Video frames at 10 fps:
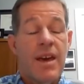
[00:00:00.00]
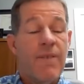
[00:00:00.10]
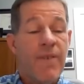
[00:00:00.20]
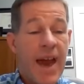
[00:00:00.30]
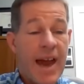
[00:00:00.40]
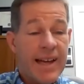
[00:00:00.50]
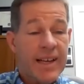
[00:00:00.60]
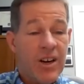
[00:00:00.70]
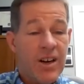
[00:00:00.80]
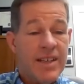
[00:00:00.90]
If
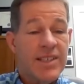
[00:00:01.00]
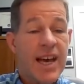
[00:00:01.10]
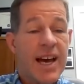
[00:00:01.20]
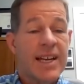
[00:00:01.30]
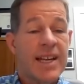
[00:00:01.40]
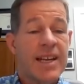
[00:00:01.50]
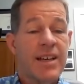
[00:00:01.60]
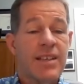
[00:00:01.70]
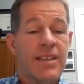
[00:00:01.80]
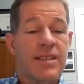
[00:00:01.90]
anger is guiding
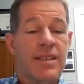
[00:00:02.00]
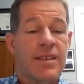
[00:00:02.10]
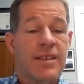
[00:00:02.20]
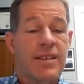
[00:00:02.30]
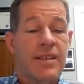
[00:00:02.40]
us,